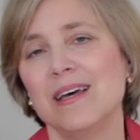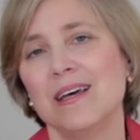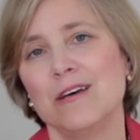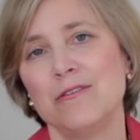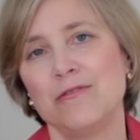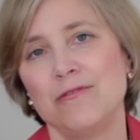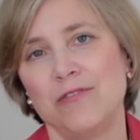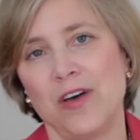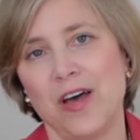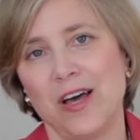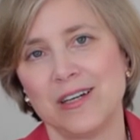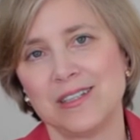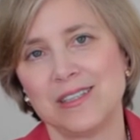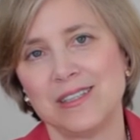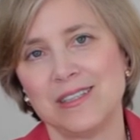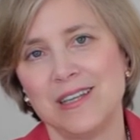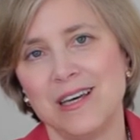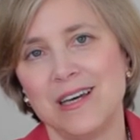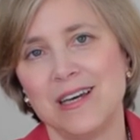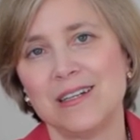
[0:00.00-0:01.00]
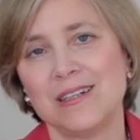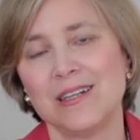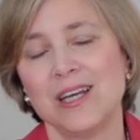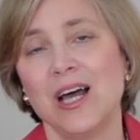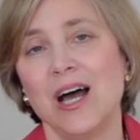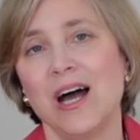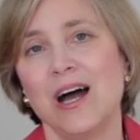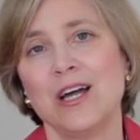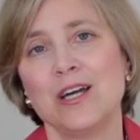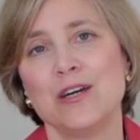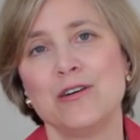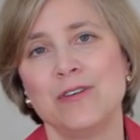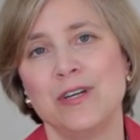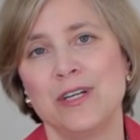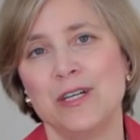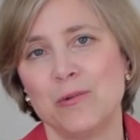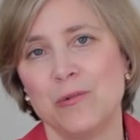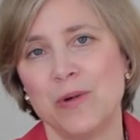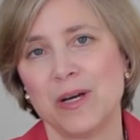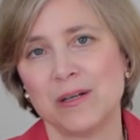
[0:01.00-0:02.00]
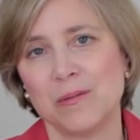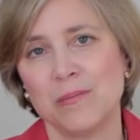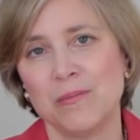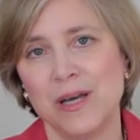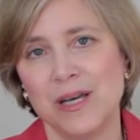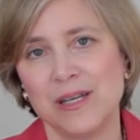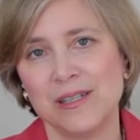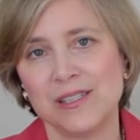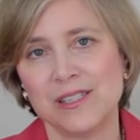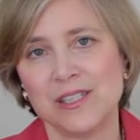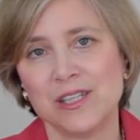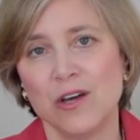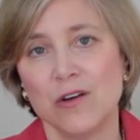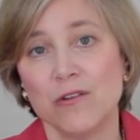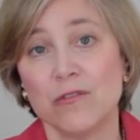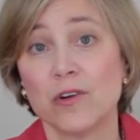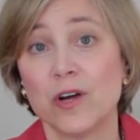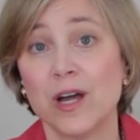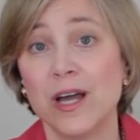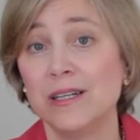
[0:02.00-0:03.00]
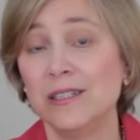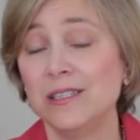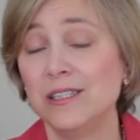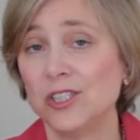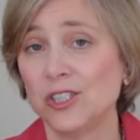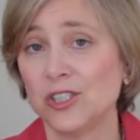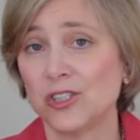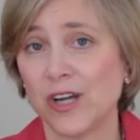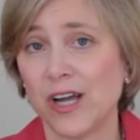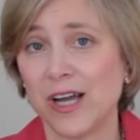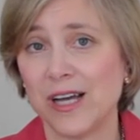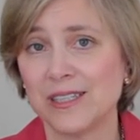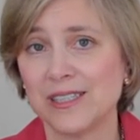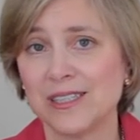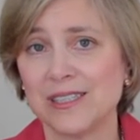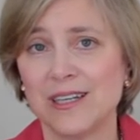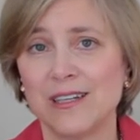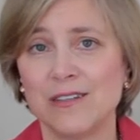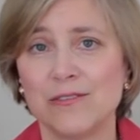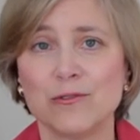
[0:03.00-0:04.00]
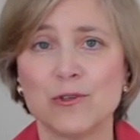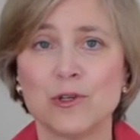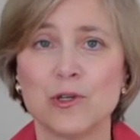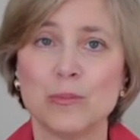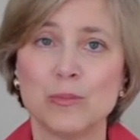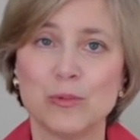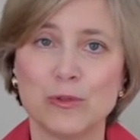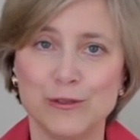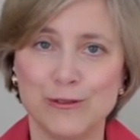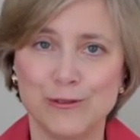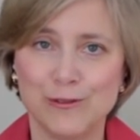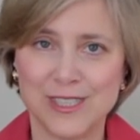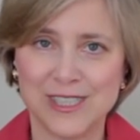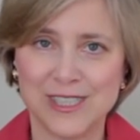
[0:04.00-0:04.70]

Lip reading: effect that Ayurveda recommends for any stress and for improved